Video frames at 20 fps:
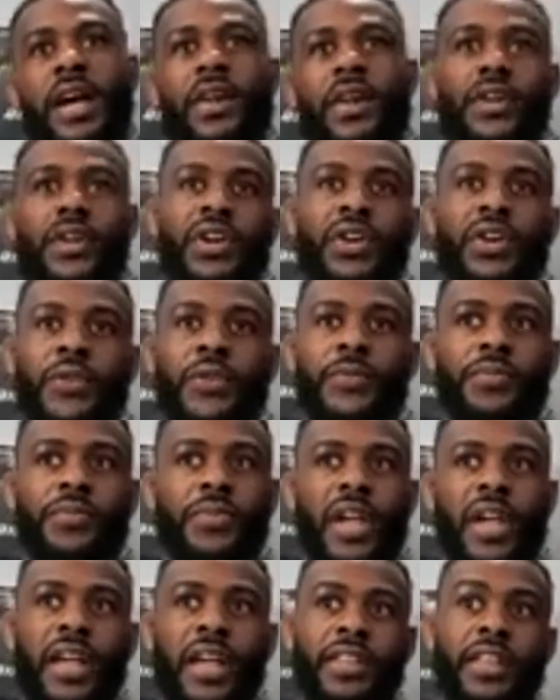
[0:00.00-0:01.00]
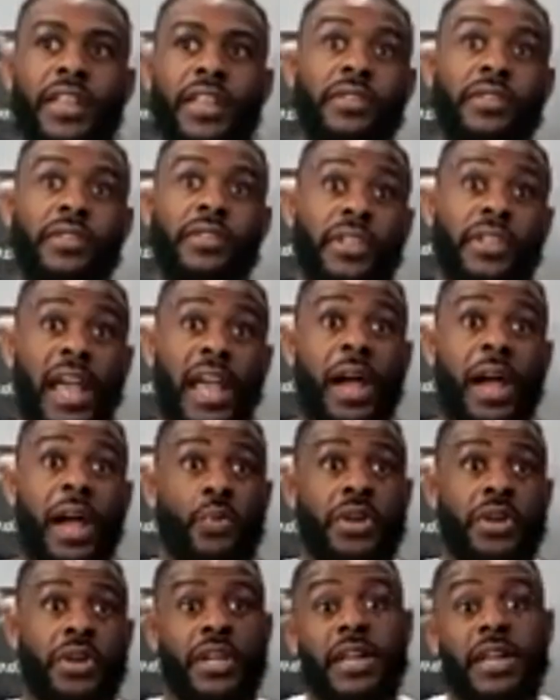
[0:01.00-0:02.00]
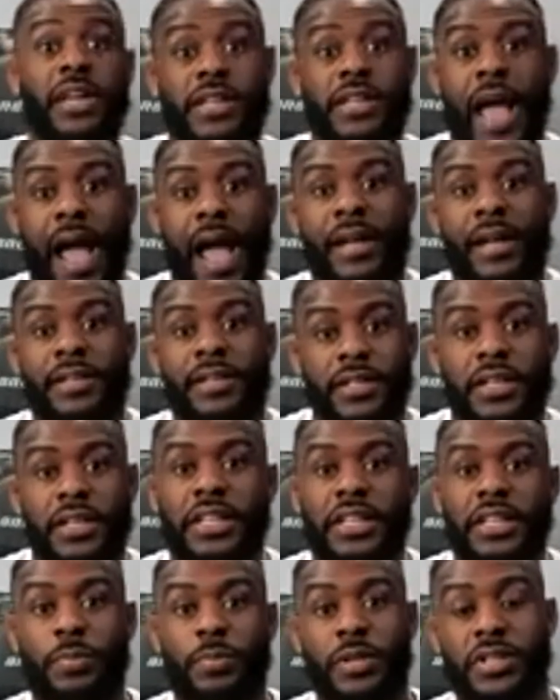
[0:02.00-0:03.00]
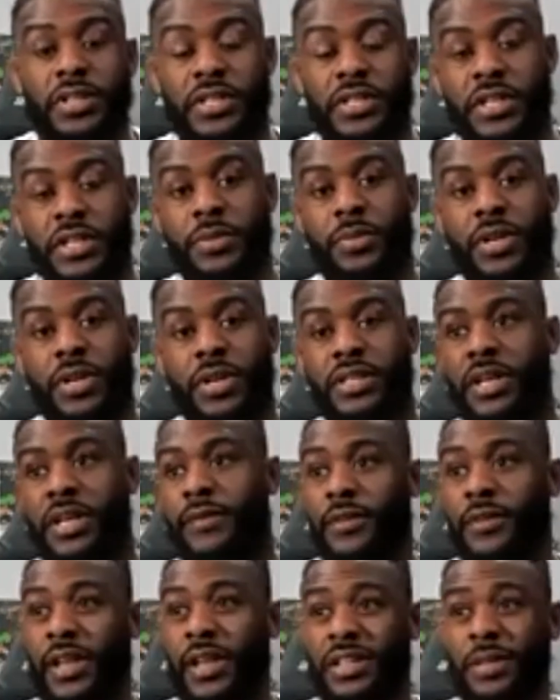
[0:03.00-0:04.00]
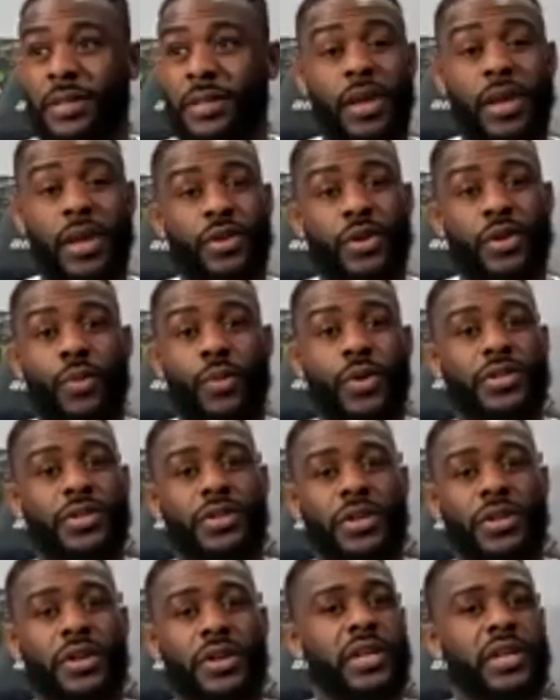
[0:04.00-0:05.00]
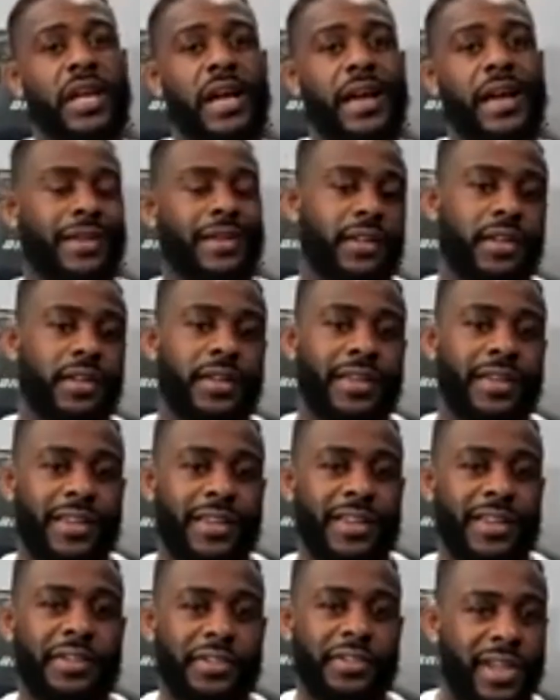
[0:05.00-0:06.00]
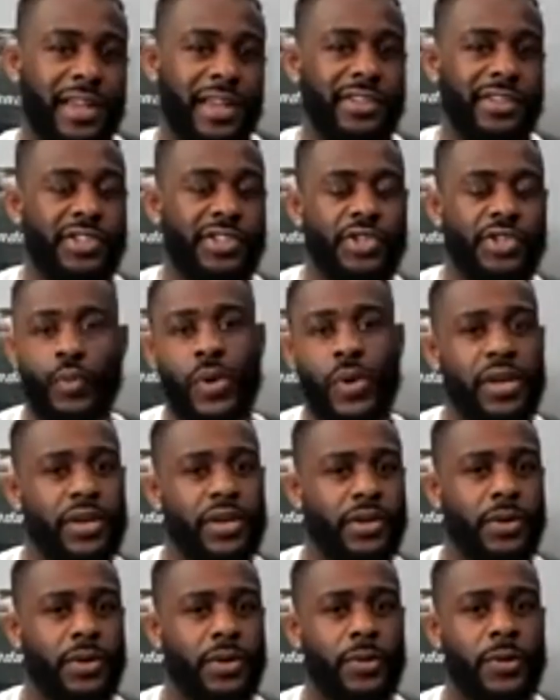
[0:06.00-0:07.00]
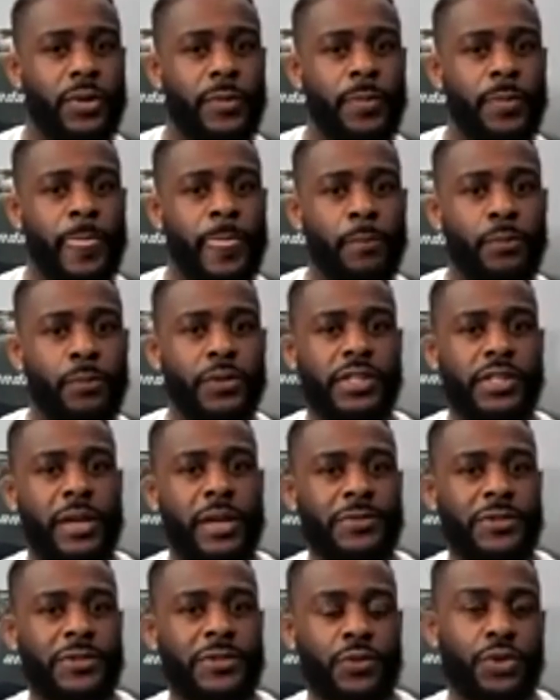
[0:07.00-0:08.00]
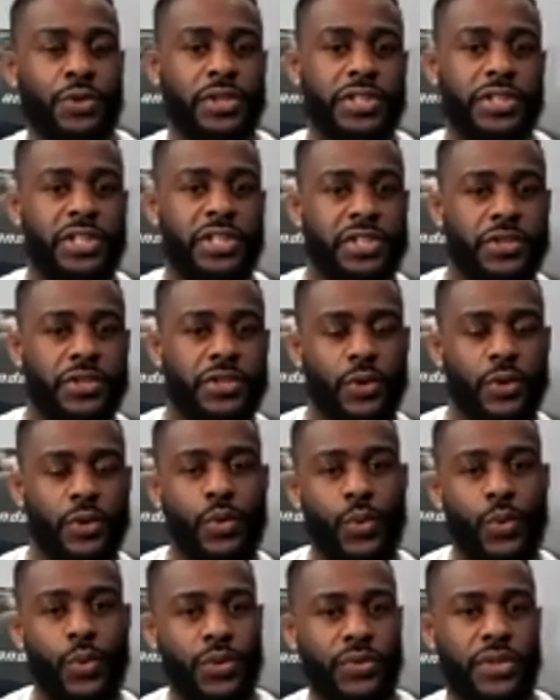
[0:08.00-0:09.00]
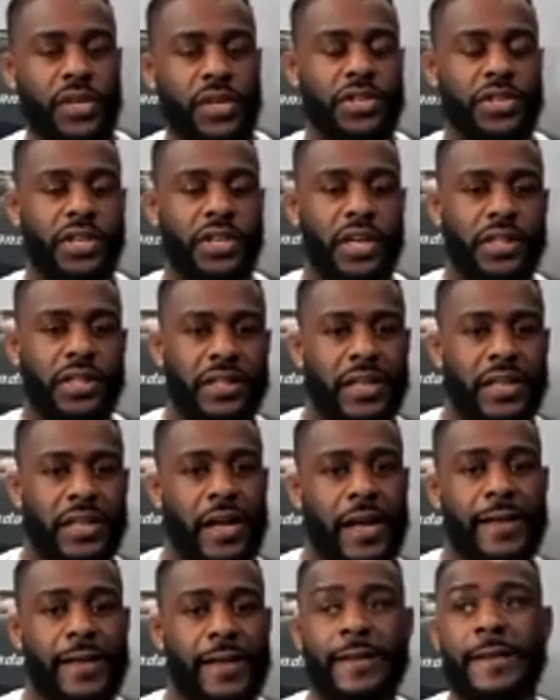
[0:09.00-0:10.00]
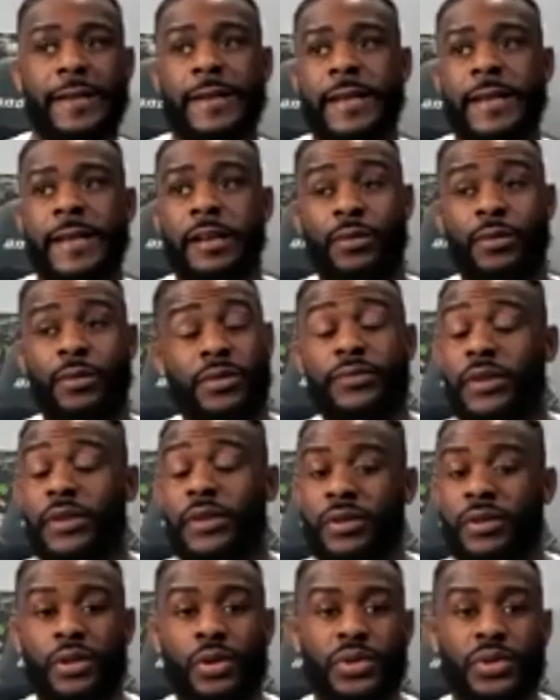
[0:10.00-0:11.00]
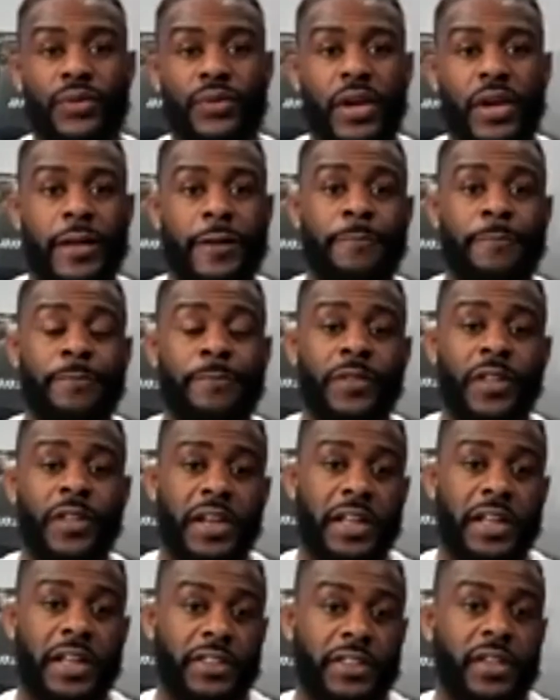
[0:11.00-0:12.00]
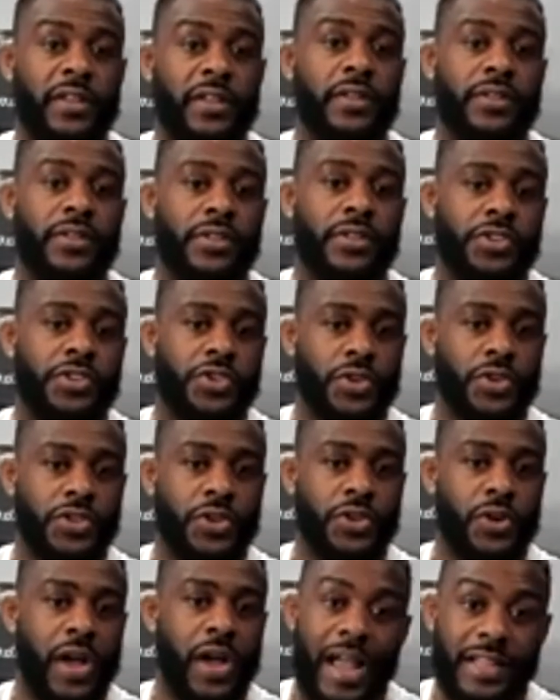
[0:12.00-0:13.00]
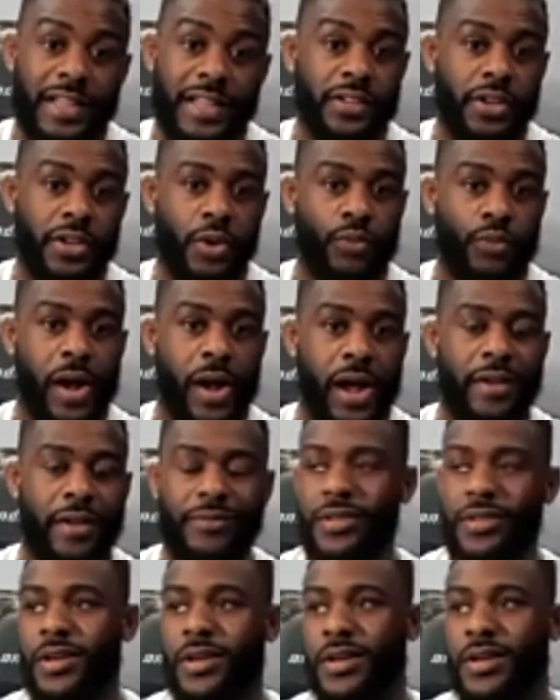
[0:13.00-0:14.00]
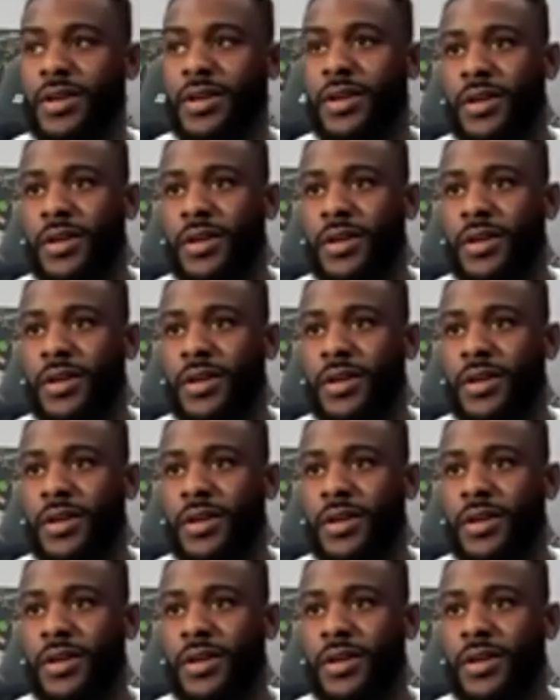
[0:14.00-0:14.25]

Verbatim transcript: I don't know. I think that one is actually a split decision because I feel like depending on what you're looking at could kind of sway your perception or decision on who you think should get the nod. It was a very close fight. And I think the Suga Show has arrived.